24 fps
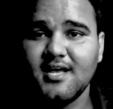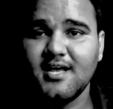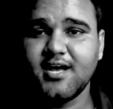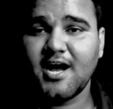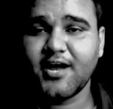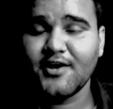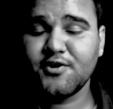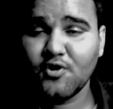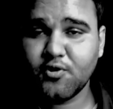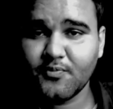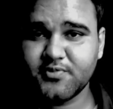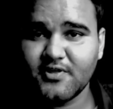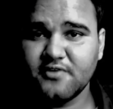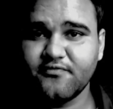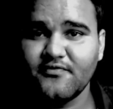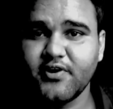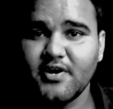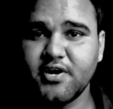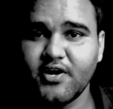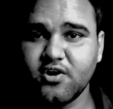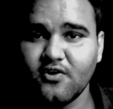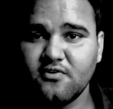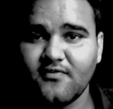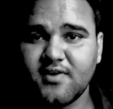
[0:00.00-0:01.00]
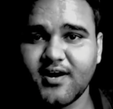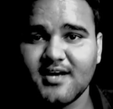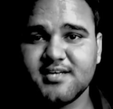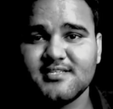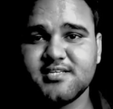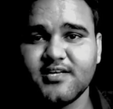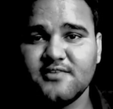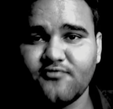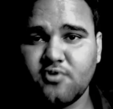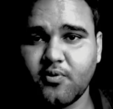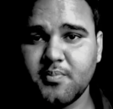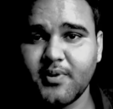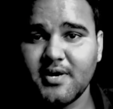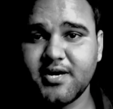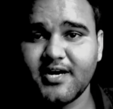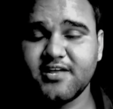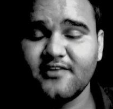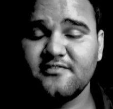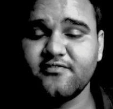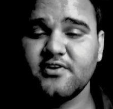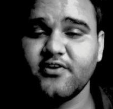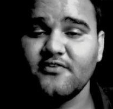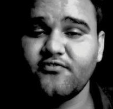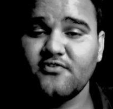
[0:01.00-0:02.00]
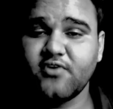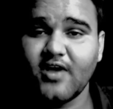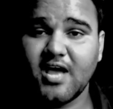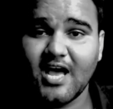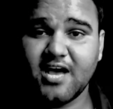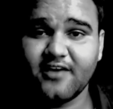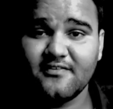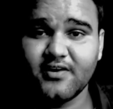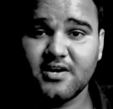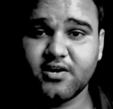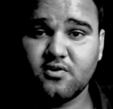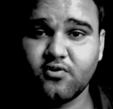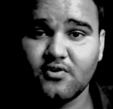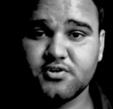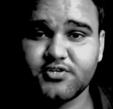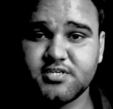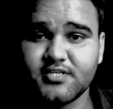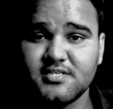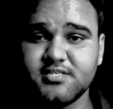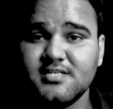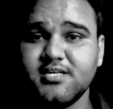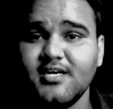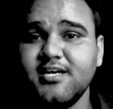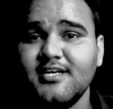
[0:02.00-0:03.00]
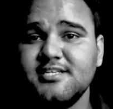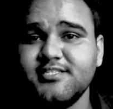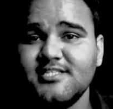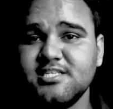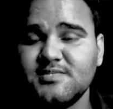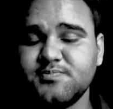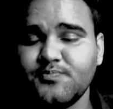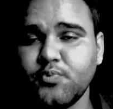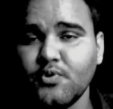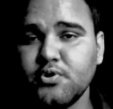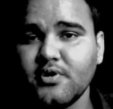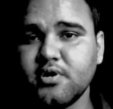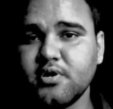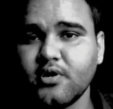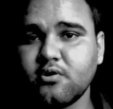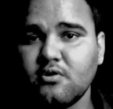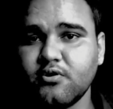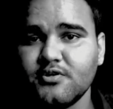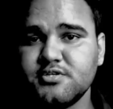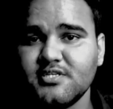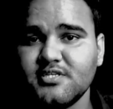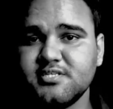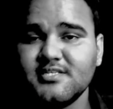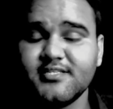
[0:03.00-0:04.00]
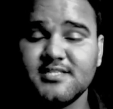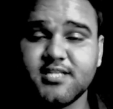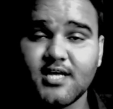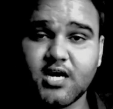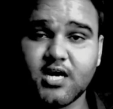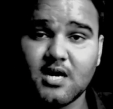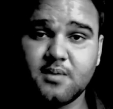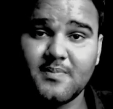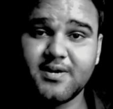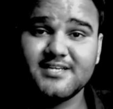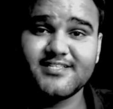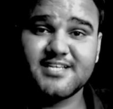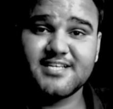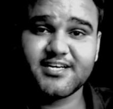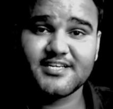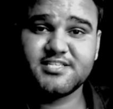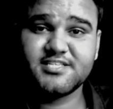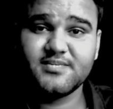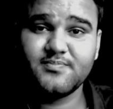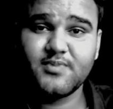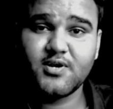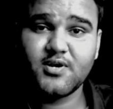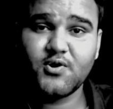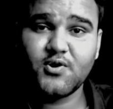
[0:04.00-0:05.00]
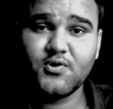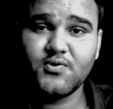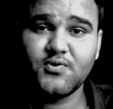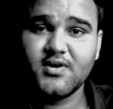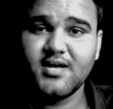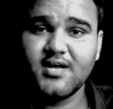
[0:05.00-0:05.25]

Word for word: I hope the video was informative. If you have any question, just put your question in the comment section below.